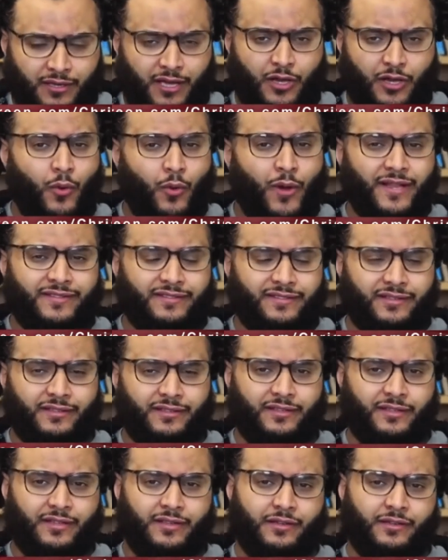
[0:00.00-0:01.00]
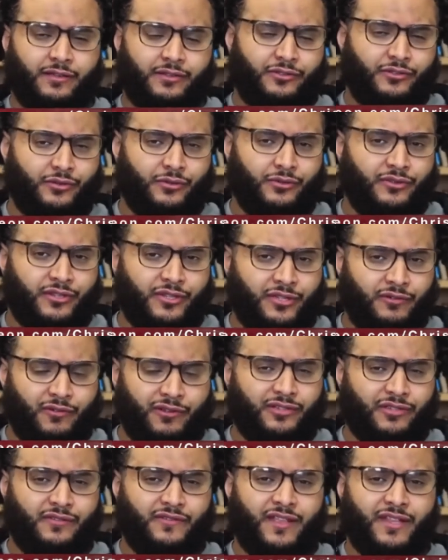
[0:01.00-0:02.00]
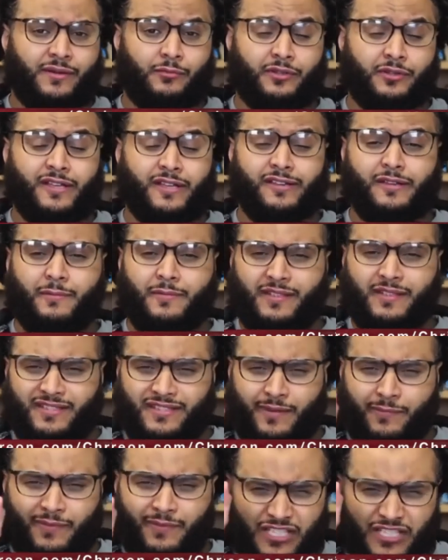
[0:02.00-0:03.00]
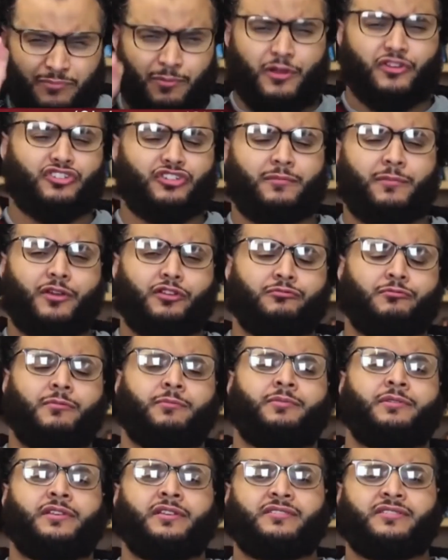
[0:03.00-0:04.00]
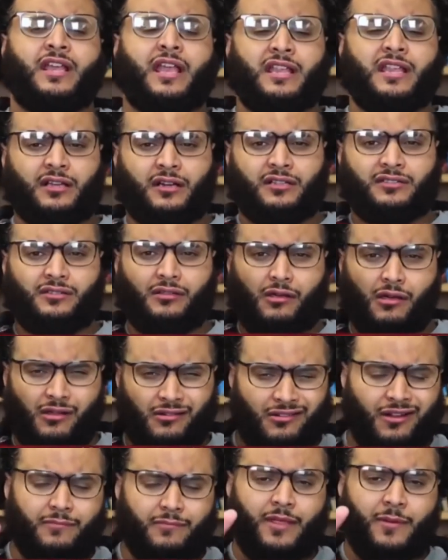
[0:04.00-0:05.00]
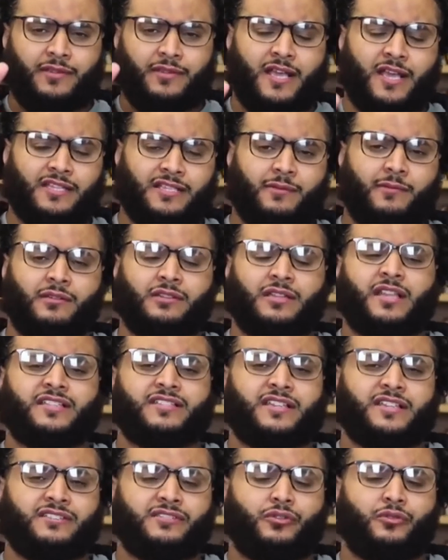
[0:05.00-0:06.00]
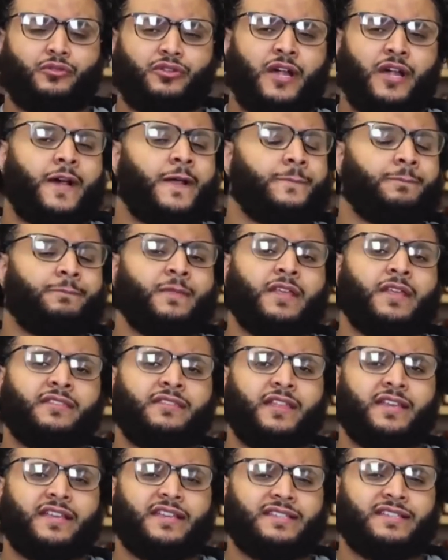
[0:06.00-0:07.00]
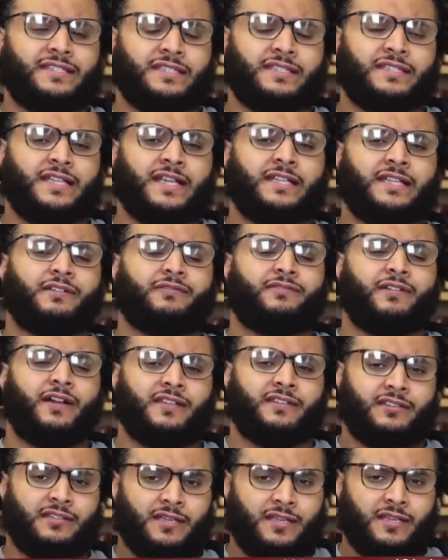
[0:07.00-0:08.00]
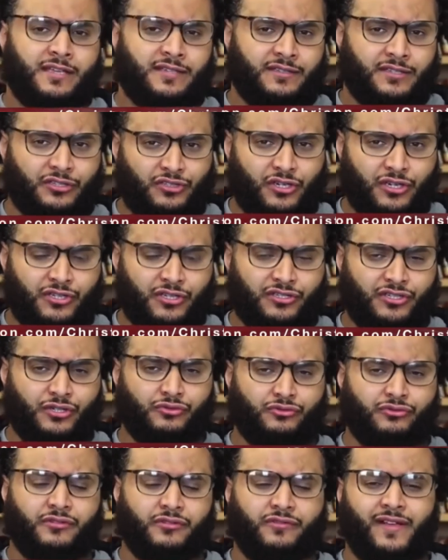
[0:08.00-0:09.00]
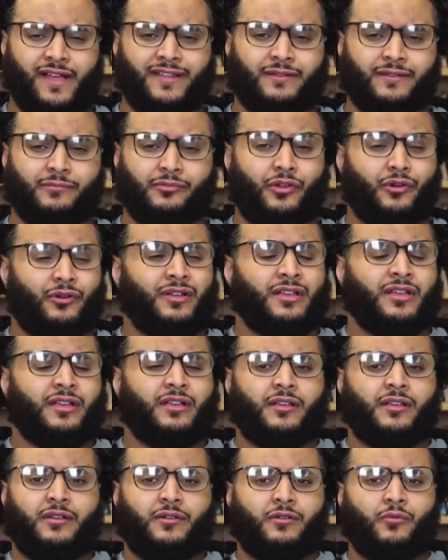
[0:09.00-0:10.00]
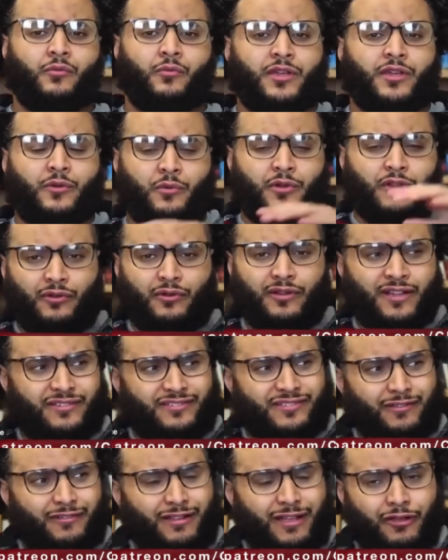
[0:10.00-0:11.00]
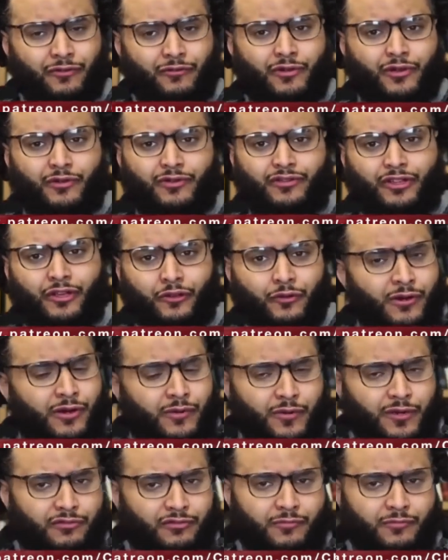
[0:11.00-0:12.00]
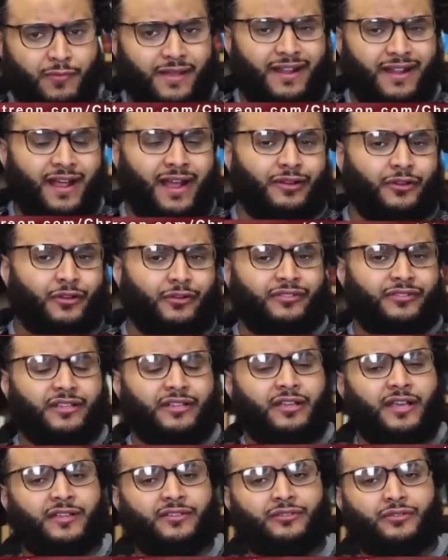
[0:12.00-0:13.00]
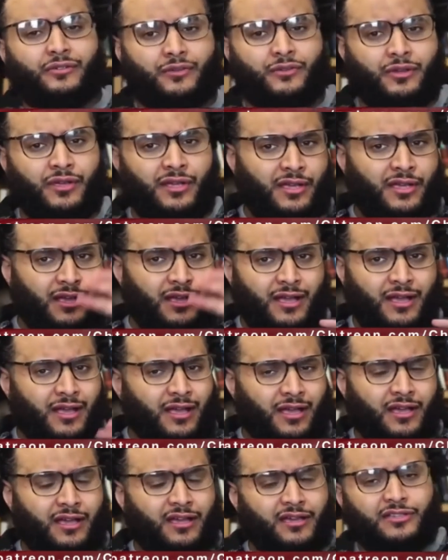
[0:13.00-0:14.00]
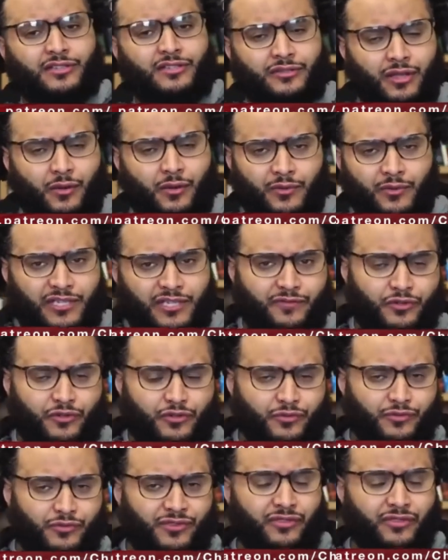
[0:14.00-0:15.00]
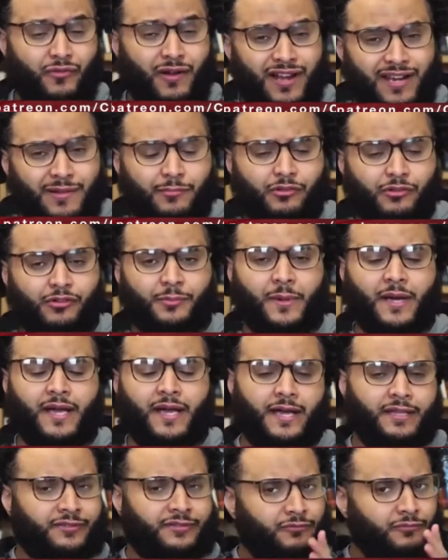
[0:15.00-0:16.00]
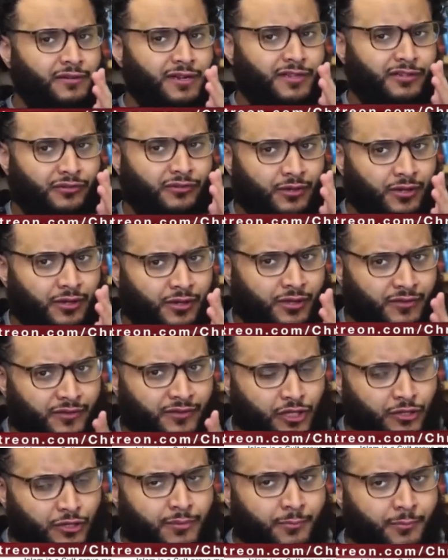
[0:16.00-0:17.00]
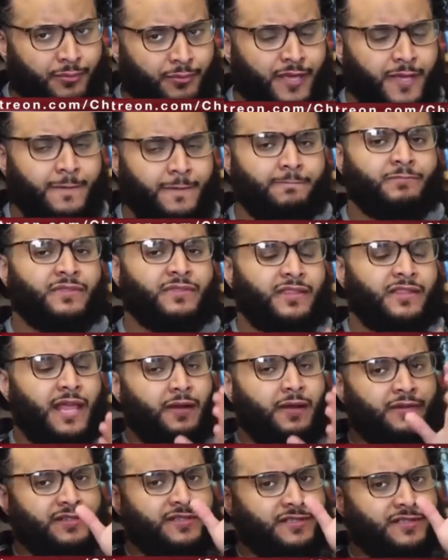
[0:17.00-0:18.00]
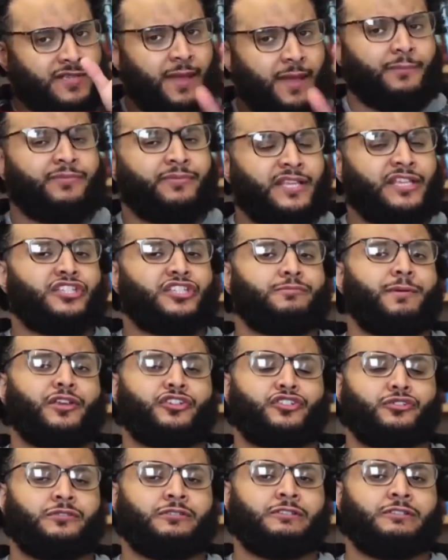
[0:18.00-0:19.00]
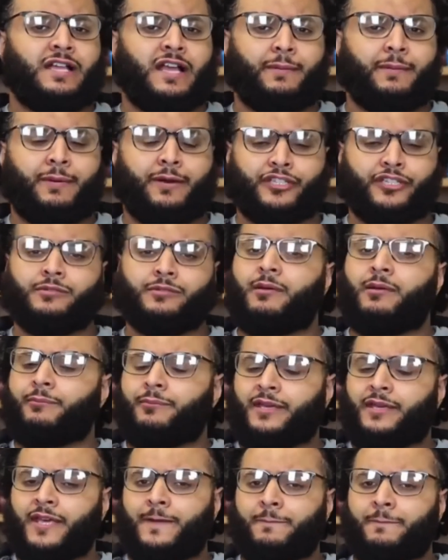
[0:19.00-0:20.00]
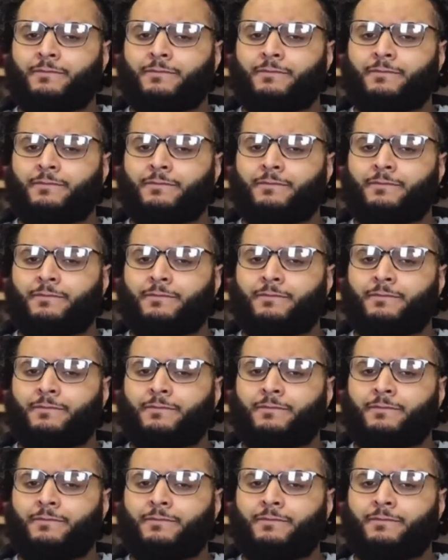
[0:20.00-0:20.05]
uh, equated uh, to the rest of the animal kingdom. And there's something special about human beings. Allah says in the Quran that He has dignified the ch children of Adam. So we, we don't necessarily agree or disagree. We can remain agnostic as to uh, you know Darwinian evolution with other animals, but mm. as hmm. relates to uh, the human being, there is something special about the human being.